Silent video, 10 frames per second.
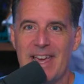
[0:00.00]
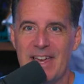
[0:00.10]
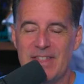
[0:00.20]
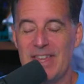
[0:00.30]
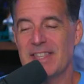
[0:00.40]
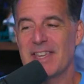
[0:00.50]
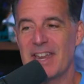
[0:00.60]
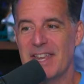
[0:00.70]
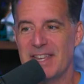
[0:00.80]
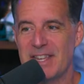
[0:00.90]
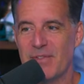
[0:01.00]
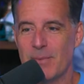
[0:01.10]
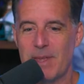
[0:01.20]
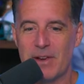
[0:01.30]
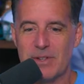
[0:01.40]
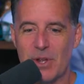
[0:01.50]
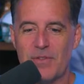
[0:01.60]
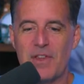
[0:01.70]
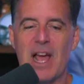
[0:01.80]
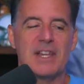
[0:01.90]
then it's kind of easy from there. So if
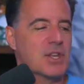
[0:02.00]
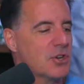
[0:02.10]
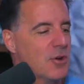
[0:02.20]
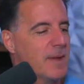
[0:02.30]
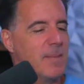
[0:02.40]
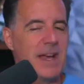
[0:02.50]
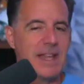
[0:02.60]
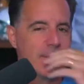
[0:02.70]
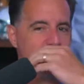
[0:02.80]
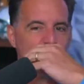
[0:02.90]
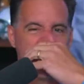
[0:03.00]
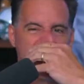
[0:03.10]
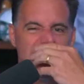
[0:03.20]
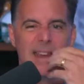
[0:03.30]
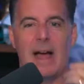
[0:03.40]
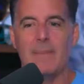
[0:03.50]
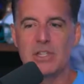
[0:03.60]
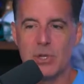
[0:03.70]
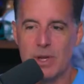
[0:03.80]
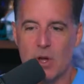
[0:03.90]
you guys don't know me, my name is Rick Ginn. I've been
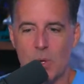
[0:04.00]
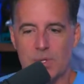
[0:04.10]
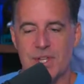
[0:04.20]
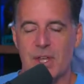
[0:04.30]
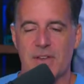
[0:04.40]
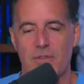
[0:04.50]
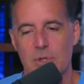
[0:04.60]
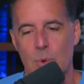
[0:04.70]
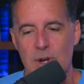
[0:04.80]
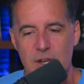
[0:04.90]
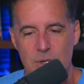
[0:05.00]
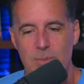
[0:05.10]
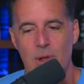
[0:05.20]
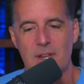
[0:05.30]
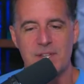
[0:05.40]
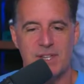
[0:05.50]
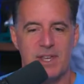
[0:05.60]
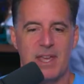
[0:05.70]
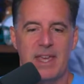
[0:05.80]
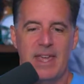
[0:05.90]
doing wholesaling for 20 years plus,
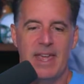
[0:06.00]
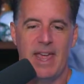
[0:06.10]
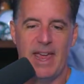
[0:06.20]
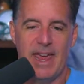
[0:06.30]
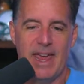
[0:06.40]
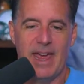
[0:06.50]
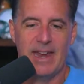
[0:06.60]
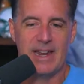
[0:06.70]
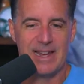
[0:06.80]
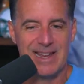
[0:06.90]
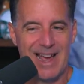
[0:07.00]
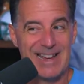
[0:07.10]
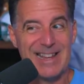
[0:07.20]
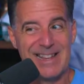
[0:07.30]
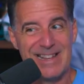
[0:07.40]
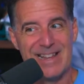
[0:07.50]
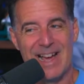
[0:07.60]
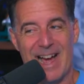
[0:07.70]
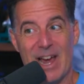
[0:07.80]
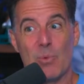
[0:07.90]
and
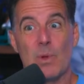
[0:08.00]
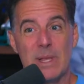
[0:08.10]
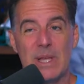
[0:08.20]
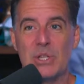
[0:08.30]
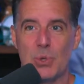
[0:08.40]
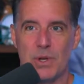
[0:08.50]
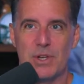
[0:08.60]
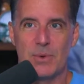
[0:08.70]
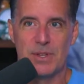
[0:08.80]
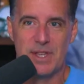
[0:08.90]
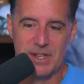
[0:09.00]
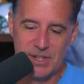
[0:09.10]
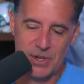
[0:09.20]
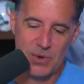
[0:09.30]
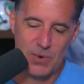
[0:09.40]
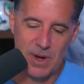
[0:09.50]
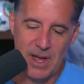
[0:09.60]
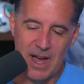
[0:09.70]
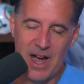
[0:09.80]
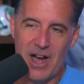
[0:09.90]
I really enjoy doing this. So
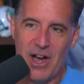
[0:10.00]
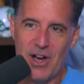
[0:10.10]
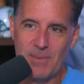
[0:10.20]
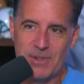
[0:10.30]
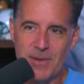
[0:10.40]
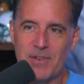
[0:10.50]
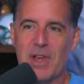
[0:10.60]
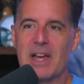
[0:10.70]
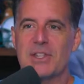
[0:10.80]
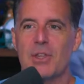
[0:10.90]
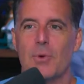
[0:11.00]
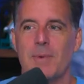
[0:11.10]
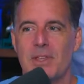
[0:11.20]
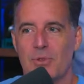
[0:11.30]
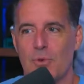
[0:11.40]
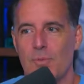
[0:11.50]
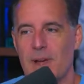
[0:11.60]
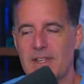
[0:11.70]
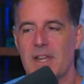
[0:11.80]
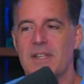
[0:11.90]
some of you guys know me through
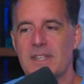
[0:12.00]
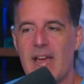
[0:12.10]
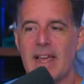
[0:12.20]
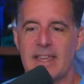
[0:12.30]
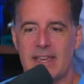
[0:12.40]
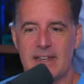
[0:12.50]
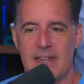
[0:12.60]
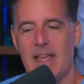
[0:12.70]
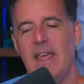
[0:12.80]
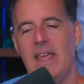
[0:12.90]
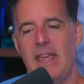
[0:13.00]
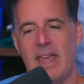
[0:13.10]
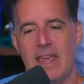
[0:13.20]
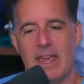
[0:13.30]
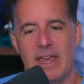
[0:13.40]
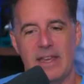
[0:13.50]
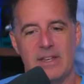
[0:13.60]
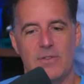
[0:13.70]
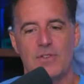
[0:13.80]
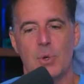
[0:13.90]
my son, Zach Ginn, and
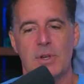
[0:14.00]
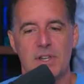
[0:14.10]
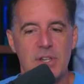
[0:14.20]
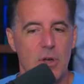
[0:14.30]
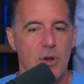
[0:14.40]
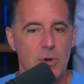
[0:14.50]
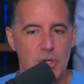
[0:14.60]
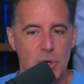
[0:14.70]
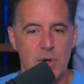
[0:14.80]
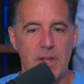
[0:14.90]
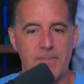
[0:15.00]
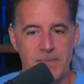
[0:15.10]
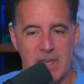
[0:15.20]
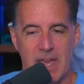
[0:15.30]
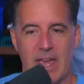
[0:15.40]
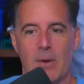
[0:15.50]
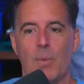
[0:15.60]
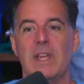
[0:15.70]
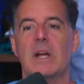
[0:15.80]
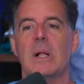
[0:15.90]
you've joined us on our journey, and
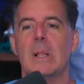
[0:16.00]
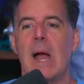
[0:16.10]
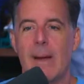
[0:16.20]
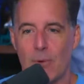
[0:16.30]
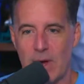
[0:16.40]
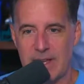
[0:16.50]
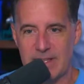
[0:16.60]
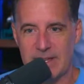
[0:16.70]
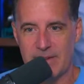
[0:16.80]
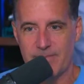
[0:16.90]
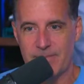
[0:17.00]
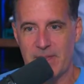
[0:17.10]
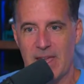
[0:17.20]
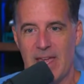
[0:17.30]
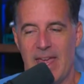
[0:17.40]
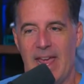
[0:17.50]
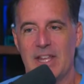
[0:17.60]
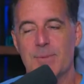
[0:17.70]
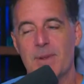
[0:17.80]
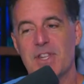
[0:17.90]
we collaborate.
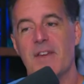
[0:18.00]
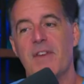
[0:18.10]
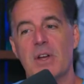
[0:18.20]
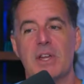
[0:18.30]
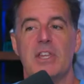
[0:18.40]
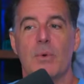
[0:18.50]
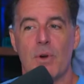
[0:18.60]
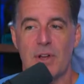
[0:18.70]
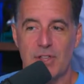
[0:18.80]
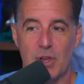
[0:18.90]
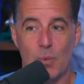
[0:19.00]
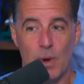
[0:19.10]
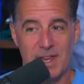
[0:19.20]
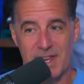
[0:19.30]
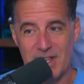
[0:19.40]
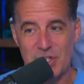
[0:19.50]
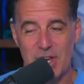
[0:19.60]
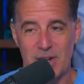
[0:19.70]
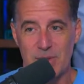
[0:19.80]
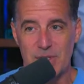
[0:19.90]
And specifically, you are on the Rick Ginn
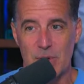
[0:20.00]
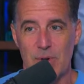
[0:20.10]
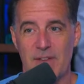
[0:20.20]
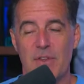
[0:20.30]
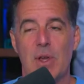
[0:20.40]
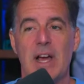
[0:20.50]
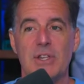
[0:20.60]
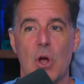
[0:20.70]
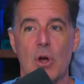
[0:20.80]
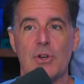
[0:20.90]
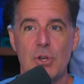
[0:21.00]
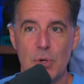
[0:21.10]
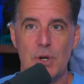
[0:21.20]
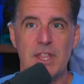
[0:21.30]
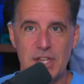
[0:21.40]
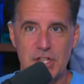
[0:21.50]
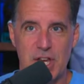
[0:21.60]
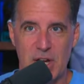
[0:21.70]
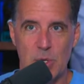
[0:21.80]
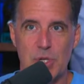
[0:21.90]
channel. So if you guys are new to this
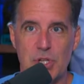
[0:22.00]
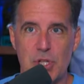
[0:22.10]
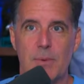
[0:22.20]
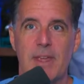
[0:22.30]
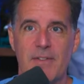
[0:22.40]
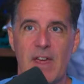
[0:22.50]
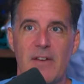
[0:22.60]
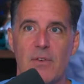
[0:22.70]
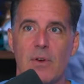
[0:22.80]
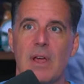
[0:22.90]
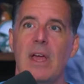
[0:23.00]
channel, just do me a favor.